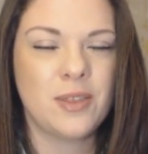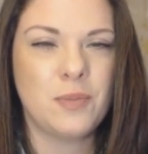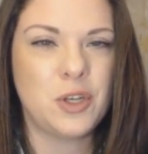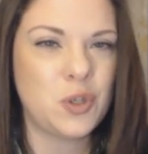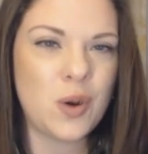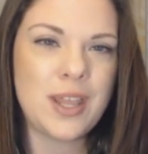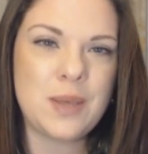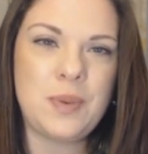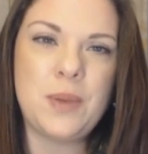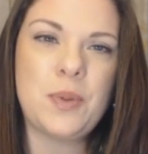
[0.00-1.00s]
The majority of
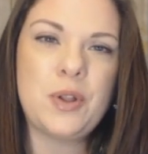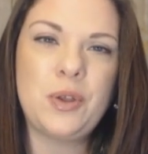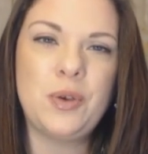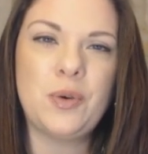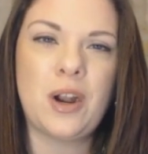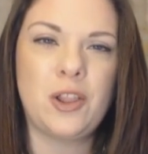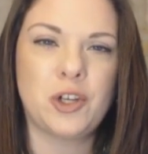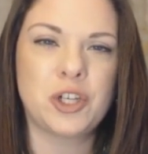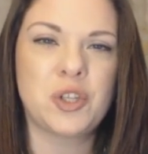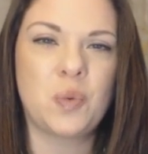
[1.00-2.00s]
the people who are
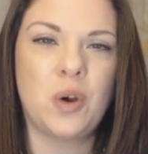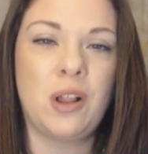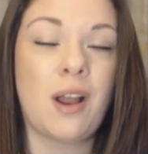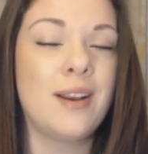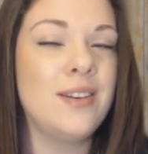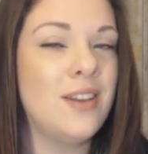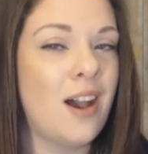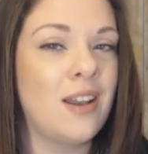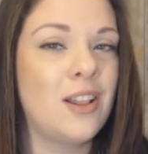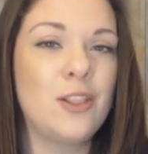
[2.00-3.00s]
allergic to wool are
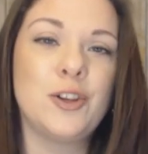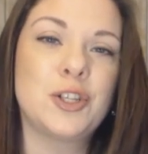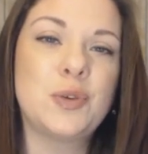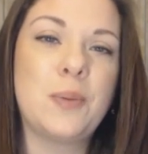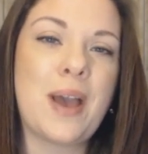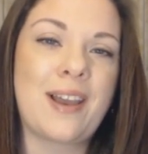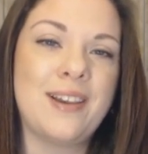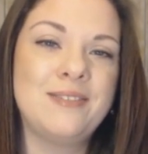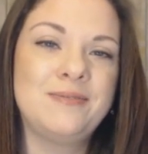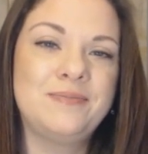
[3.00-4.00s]
not allergic to
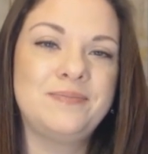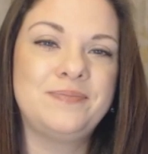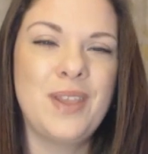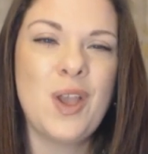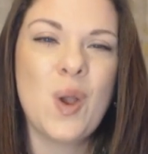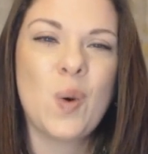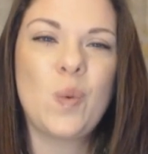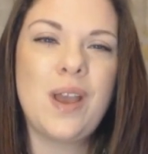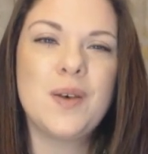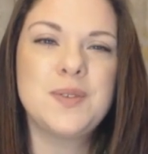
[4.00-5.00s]
alpaca.
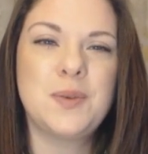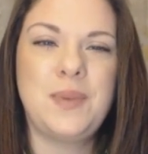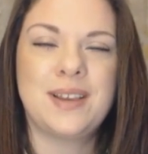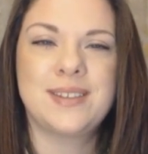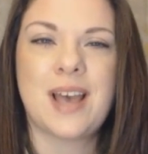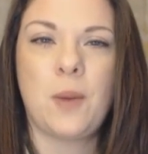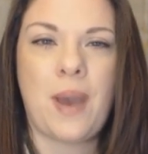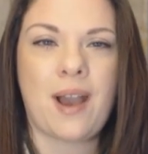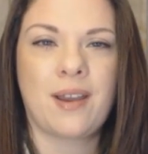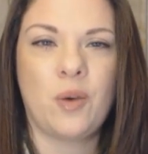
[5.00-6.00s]
We also mix
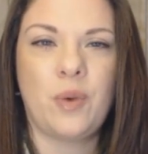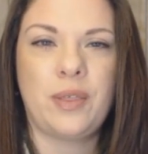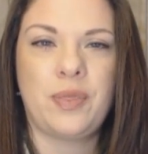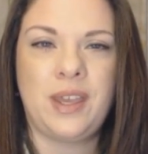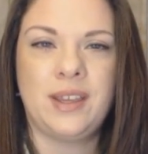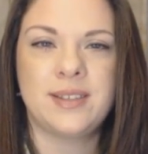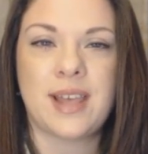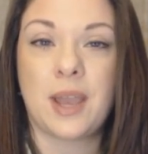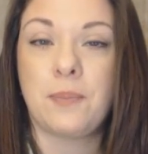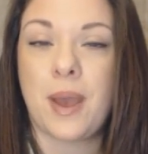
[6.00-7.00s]
alpaca with things
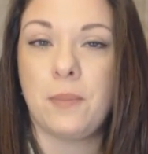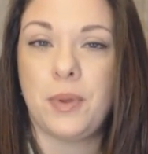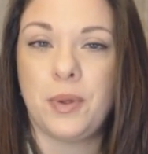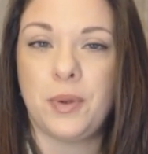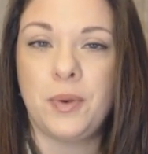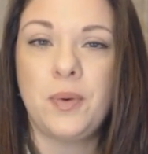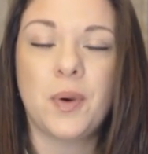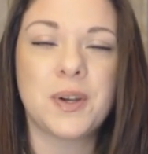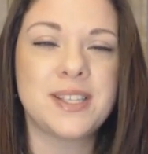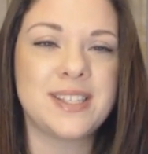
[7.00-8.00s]
like bamboo
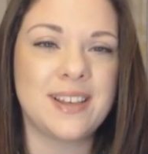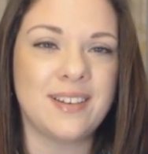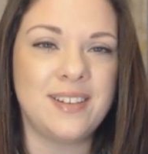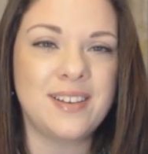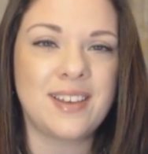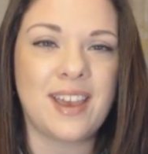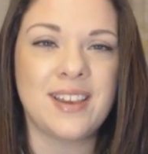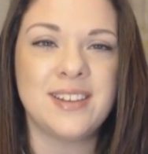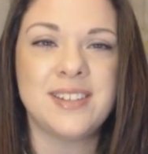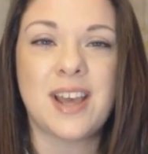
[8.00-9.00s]
or silk
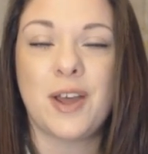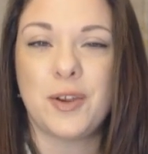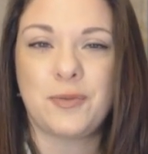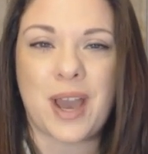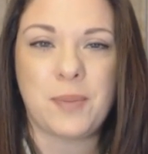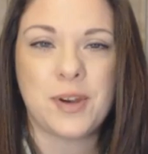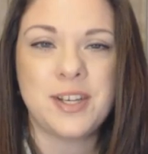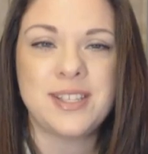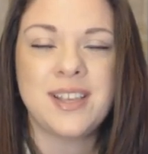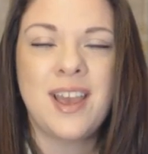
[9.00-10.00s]
and other
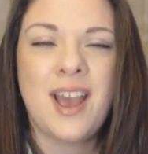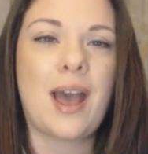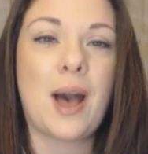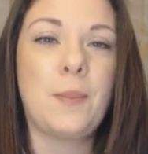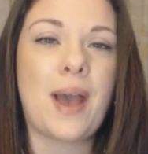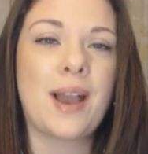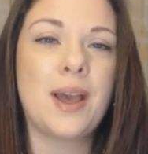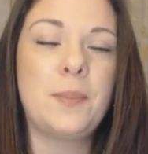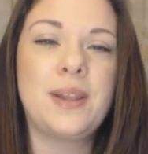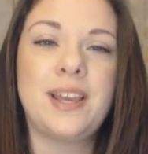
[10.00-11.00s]
fibers.
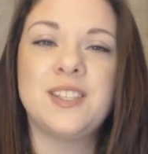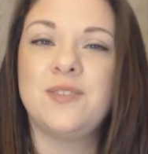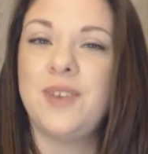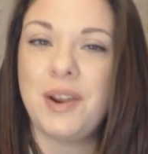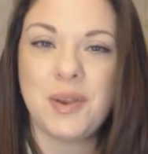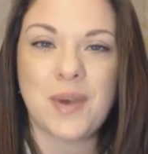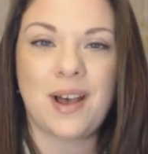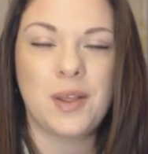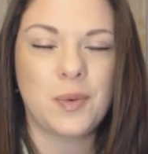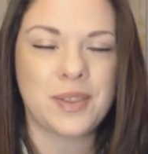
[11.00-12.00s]
Alpaca plays very
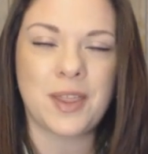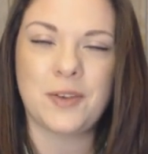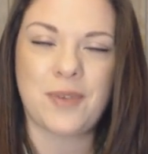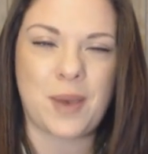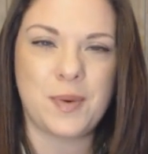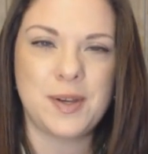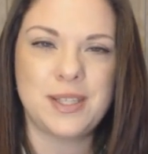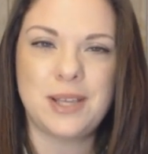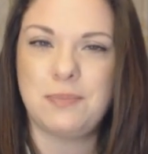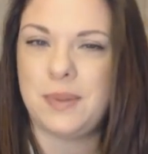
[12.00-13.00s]
well with other
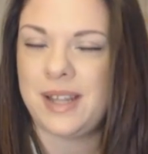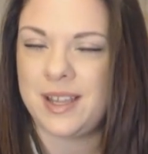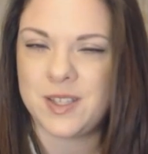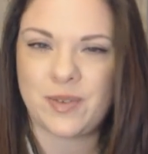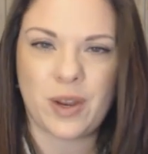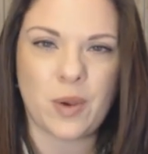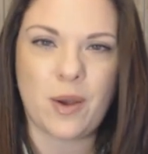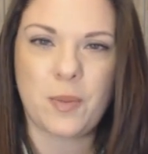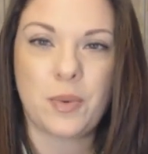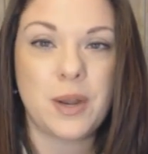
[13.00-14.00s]
fibers. It blends very
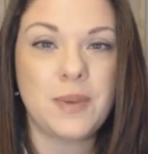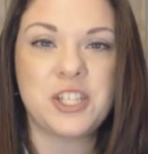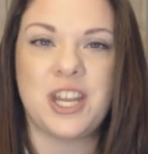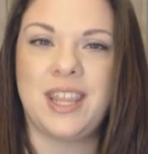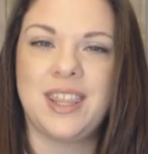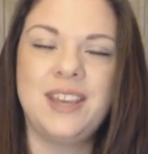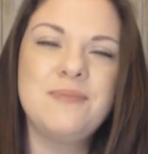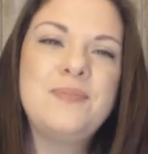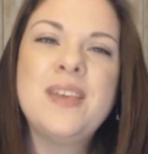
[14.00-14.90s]
well with pretty much anything.